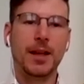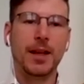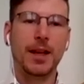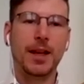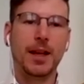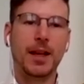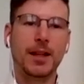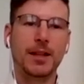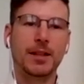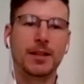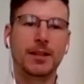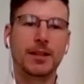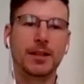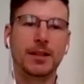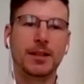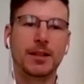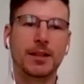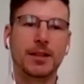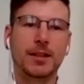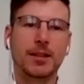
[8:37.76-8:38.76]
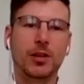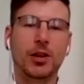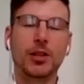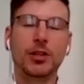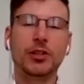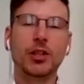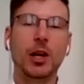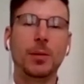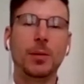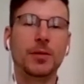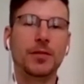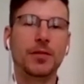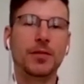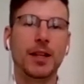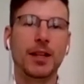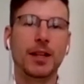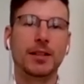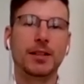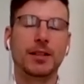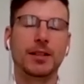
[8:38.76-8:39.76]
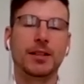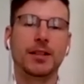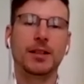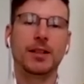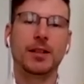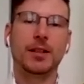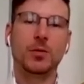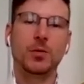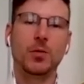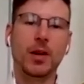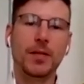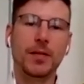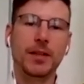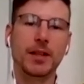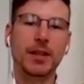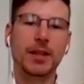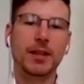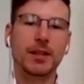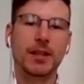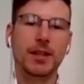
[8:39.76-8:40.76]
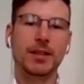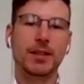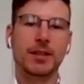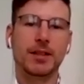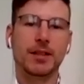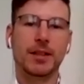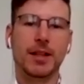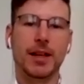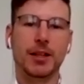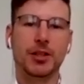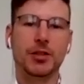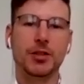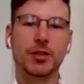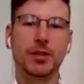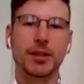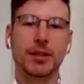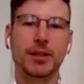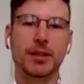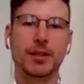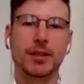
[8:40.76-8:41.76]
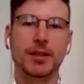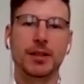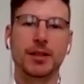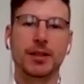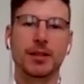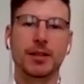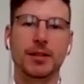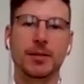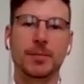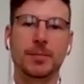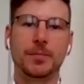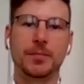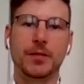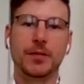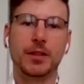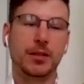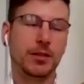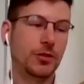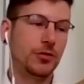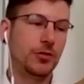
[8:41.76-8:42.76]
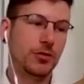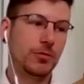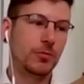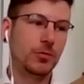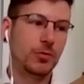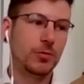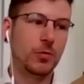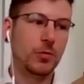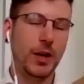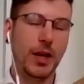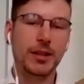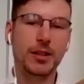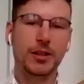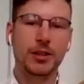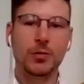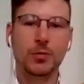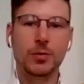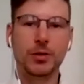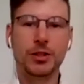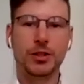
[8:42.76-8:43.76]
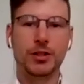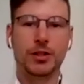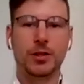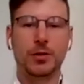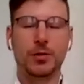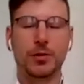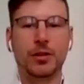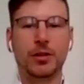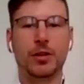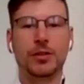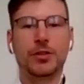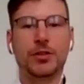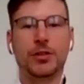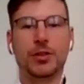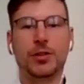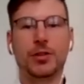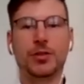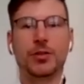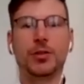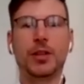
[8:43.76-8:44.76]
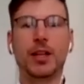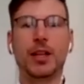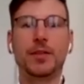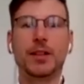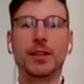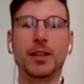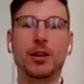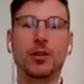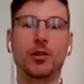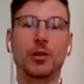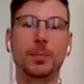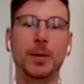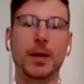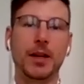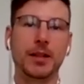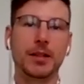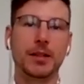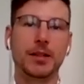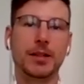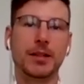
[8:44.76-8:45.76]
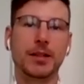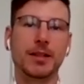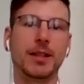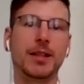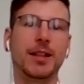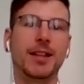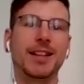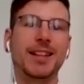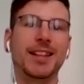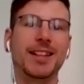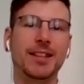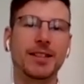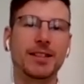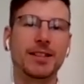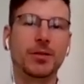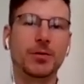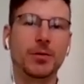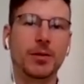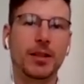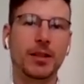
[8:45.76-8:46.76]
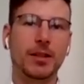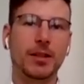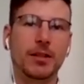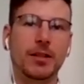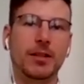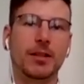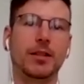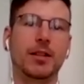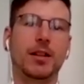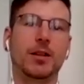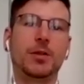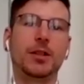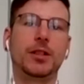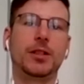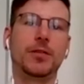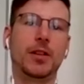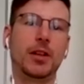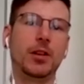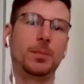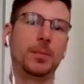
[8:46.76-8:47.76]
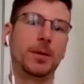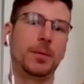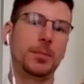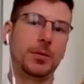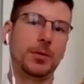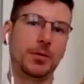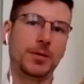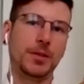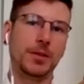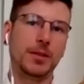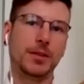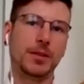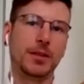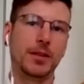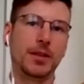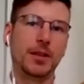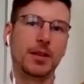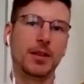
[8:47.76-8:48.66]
And on top of that, one thing that is actually quite new, which is going on, is also having our partners integrated in our development process.